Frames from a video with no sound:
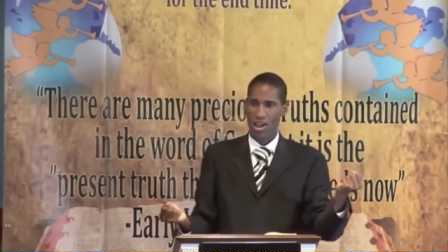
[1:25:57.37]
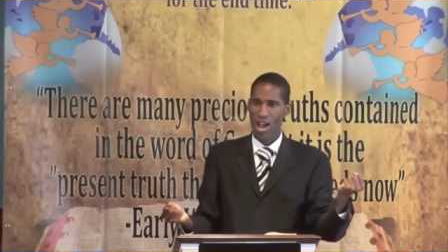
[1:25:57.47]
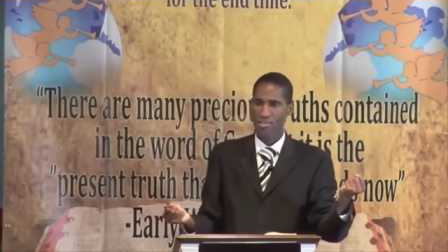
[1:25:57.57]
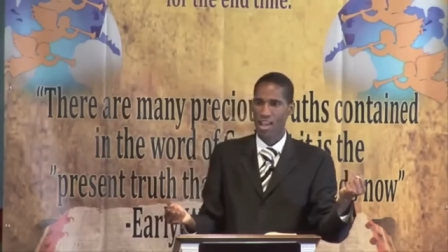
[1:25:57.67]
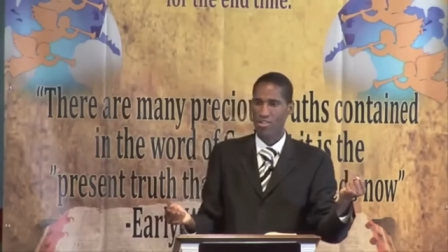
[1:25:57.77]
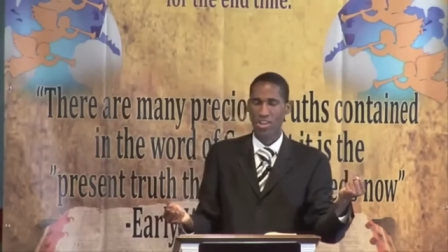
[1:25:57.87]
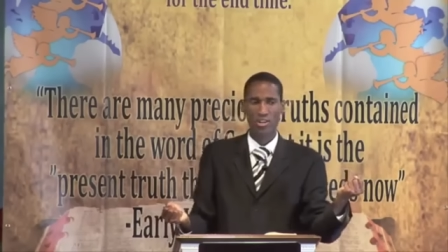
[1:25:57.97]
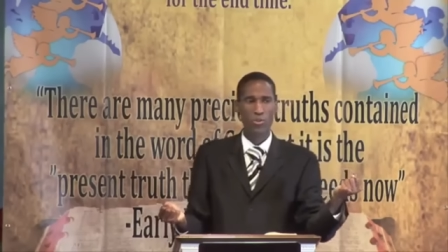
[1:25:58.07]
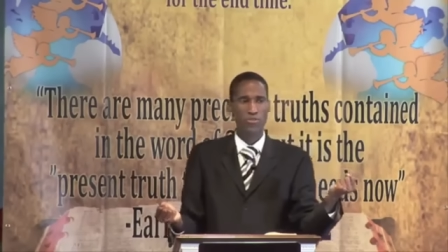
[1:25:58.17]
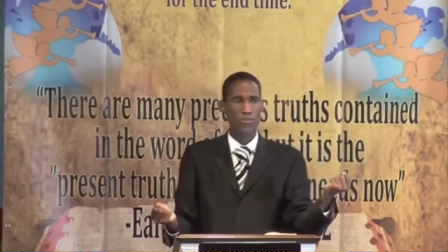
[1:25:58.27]
As I
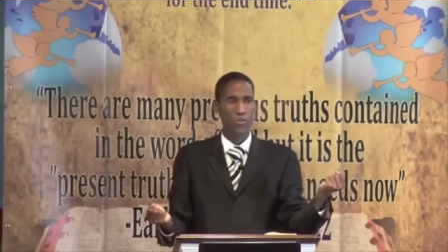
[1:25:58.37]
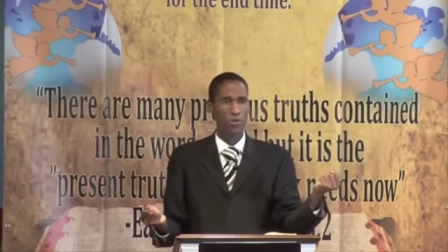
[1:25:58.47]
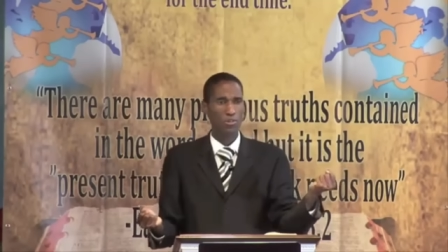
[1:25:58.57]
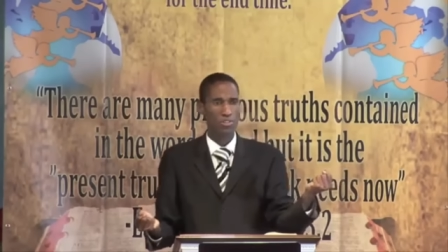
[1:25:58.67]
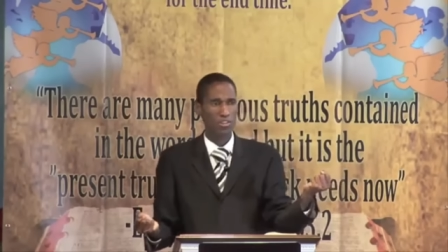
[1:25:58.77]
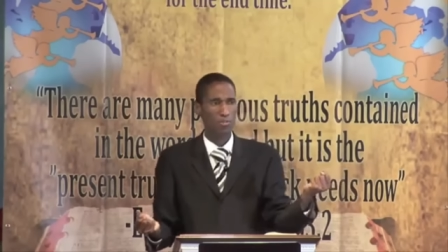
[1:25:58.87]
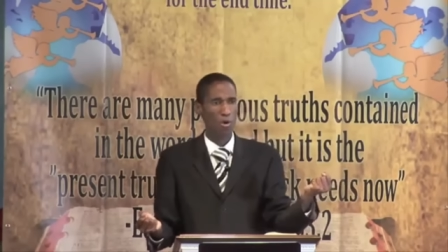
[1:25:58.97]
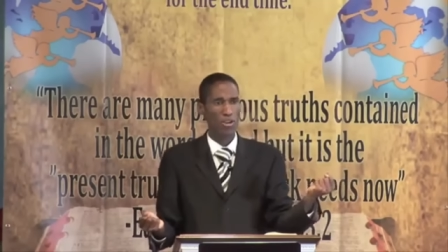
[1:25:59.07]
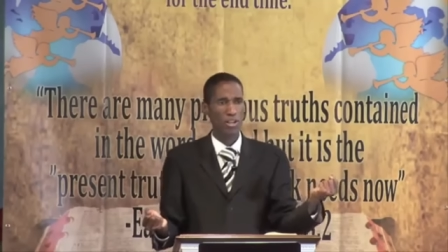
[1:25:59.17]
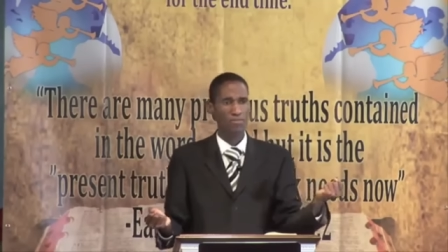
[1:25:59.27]
shared with you this
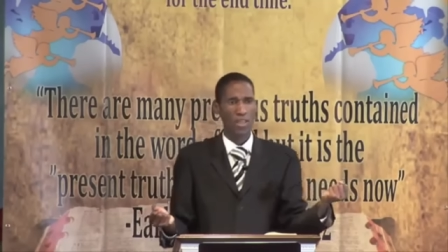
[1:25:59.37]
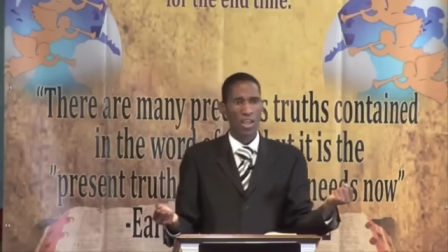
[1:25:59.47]
morning,